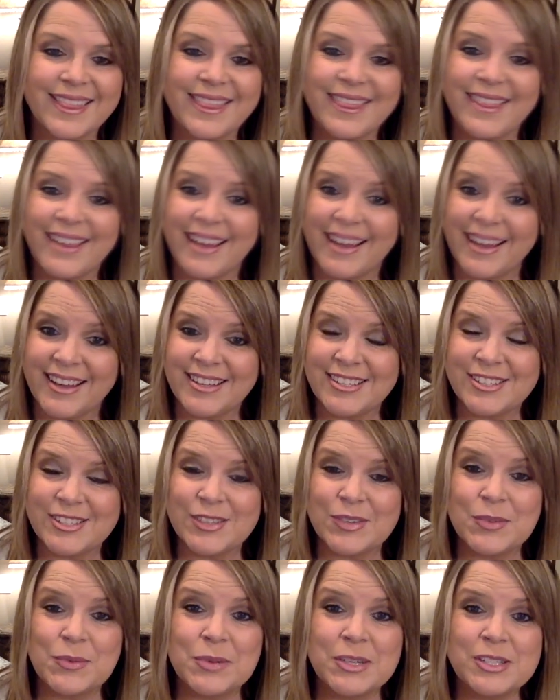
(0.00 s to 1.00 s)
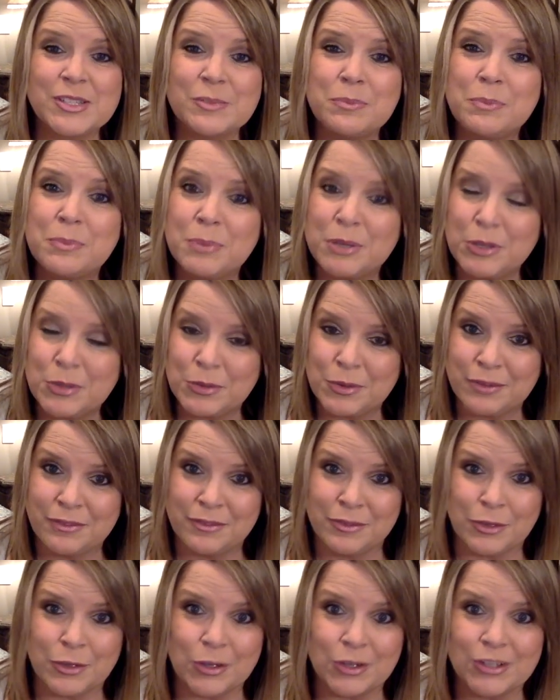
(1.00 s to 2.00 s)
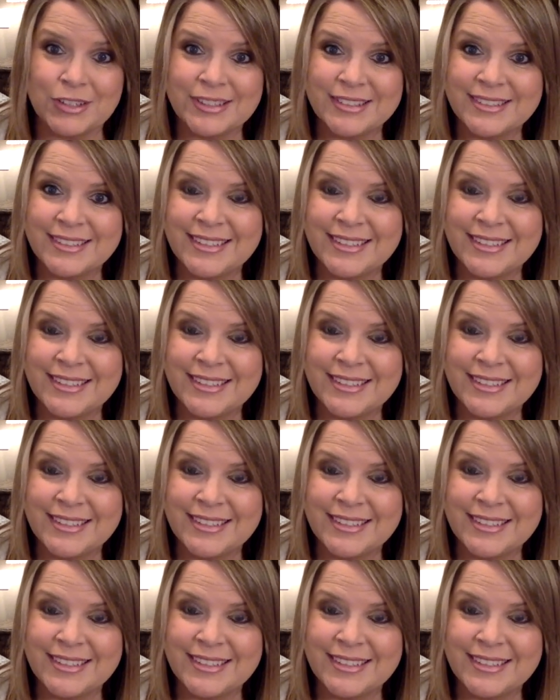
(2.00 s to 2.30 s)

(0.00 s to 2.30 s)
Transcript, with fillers: that was beautiful.